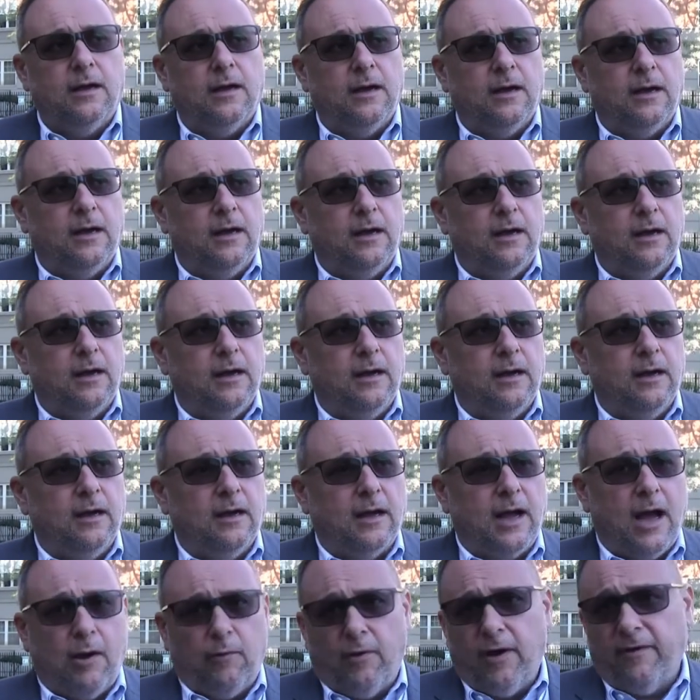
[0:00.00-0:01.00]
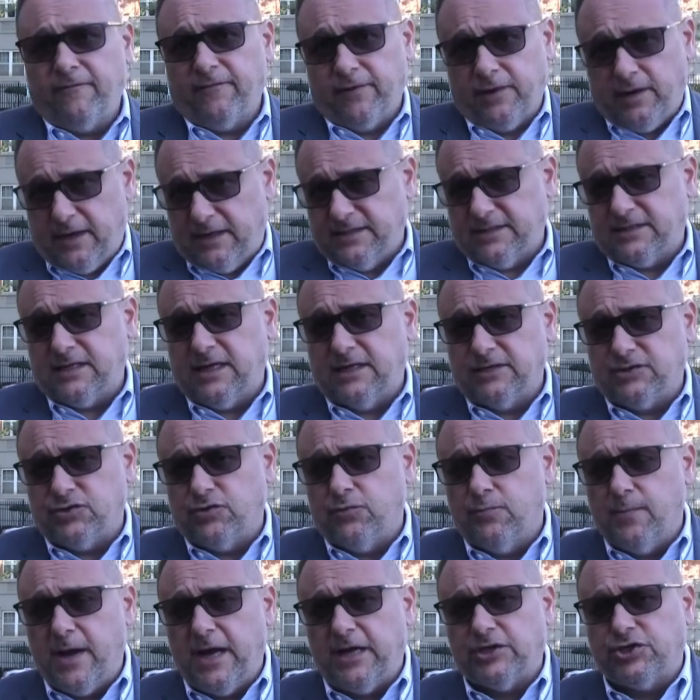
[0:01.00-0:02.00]
However, as
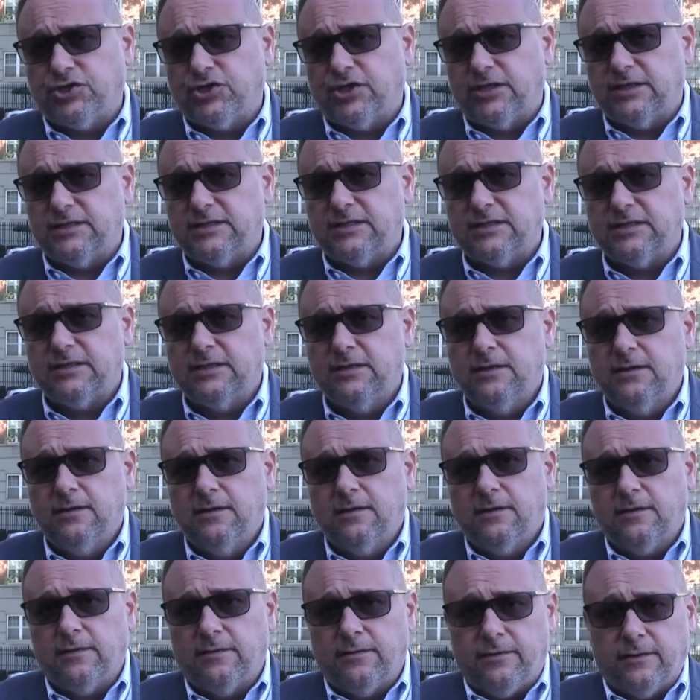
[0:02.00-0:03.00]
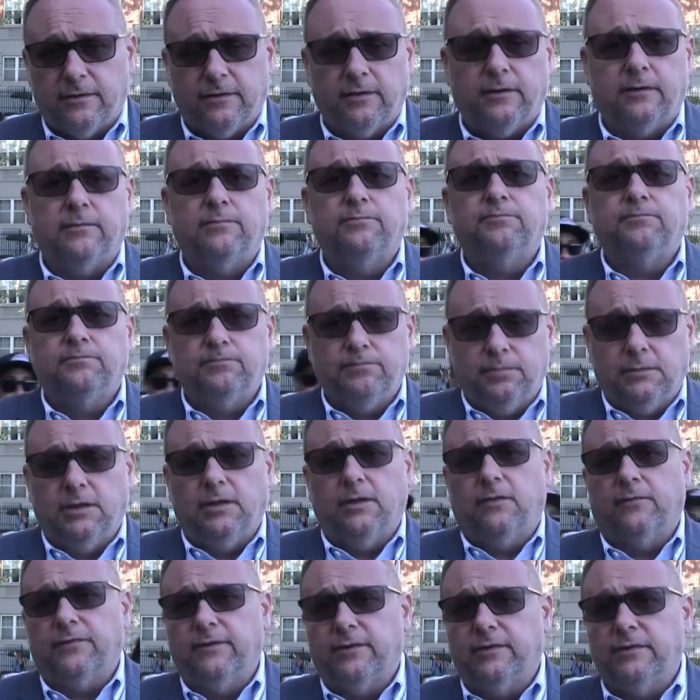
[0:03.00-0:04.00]
you mentioned, there
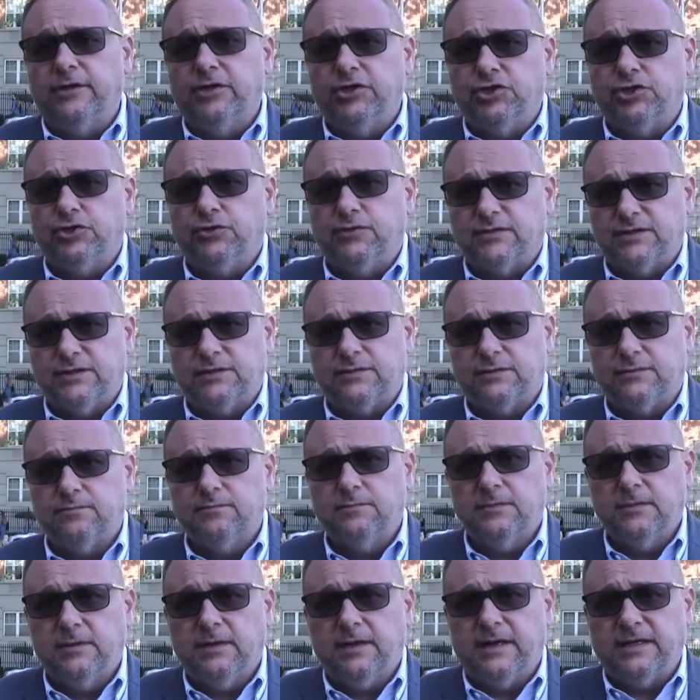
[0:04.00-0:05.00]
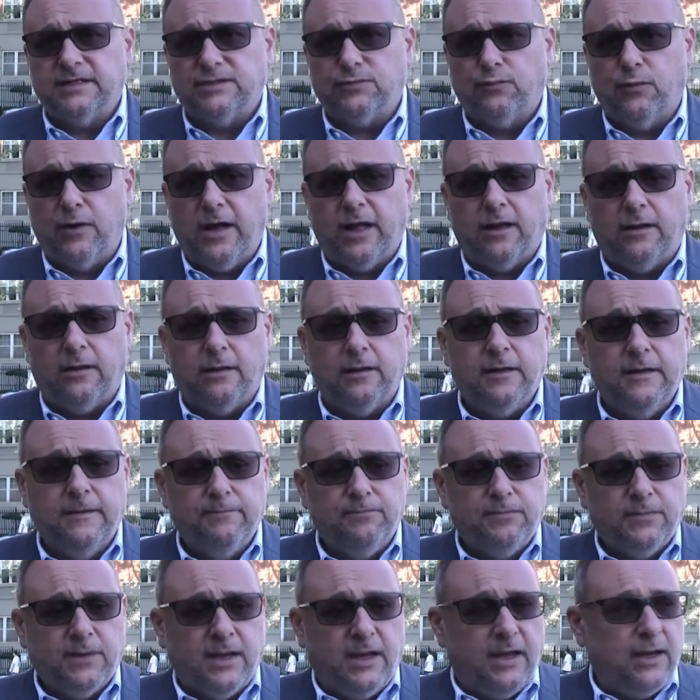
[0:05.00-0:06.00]
are issues as well,
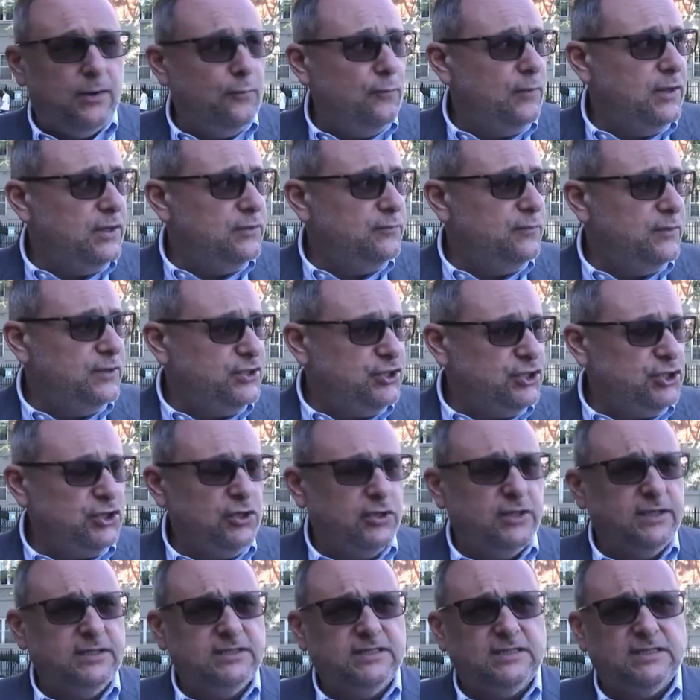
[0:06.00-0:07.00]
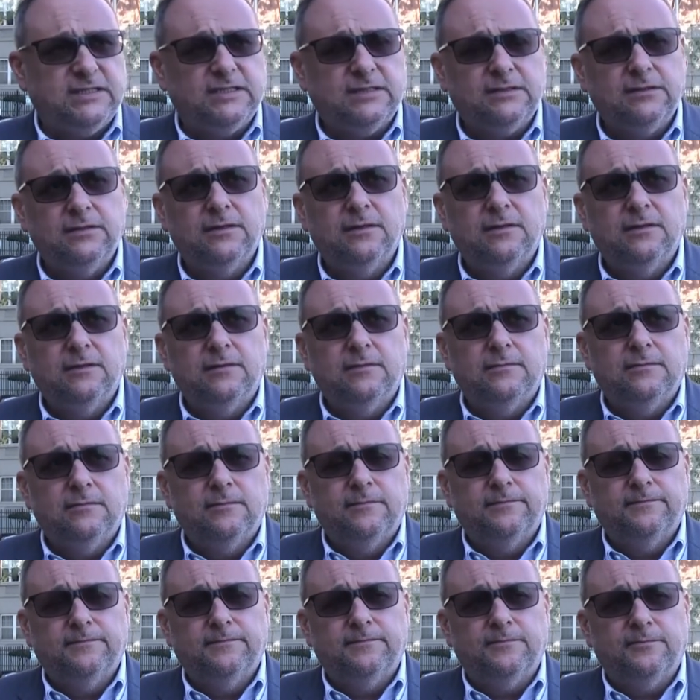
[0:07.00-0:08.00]
and we shouldn't
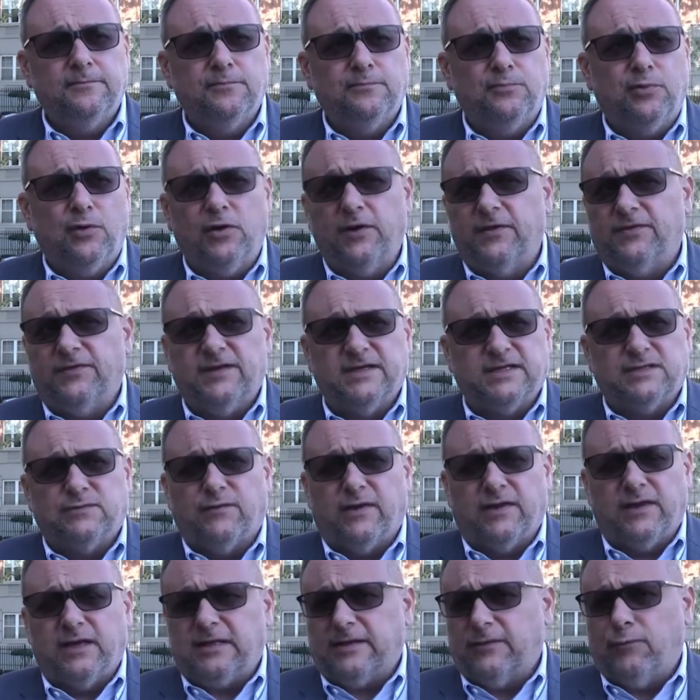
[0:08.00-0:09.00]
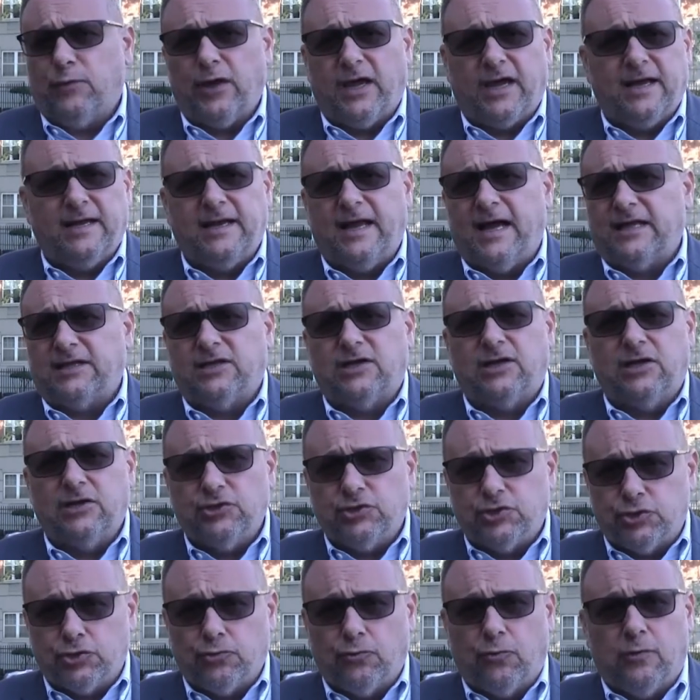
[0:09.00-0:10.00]
put it this way that we cannot
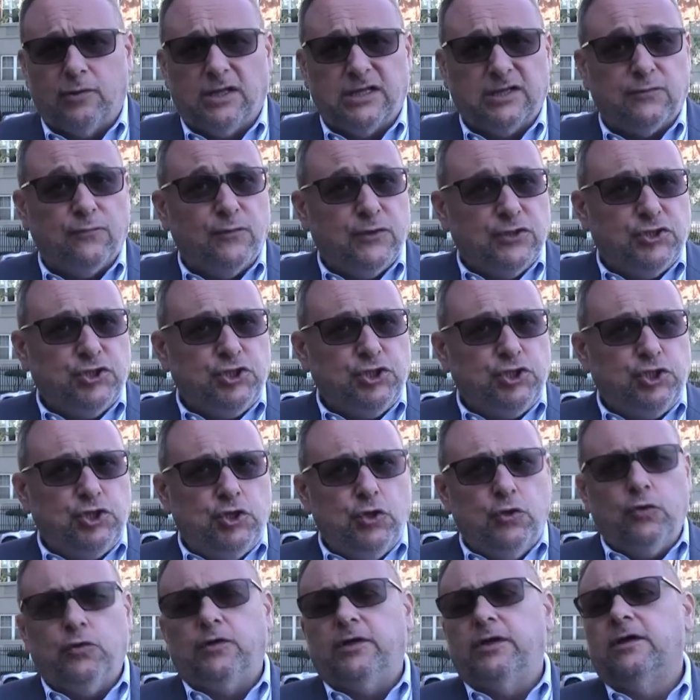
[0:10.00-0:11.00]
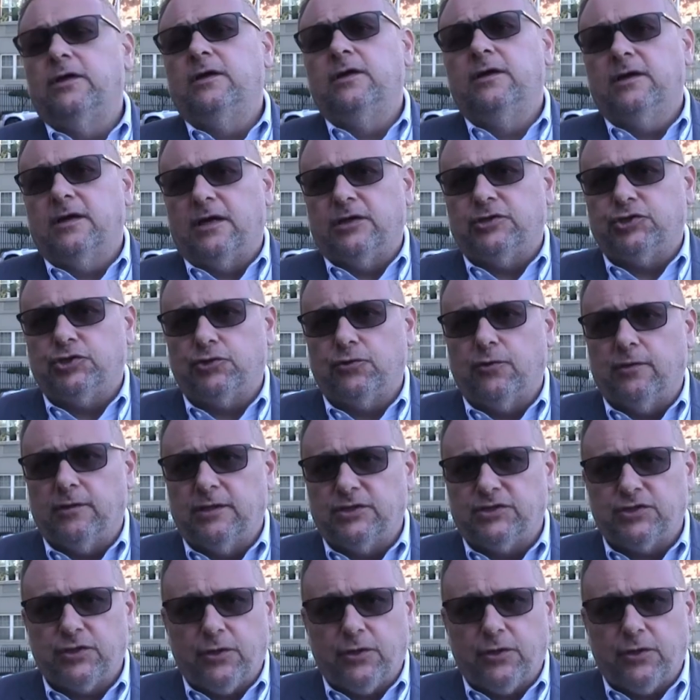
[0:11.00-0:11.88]
control it. We should control it.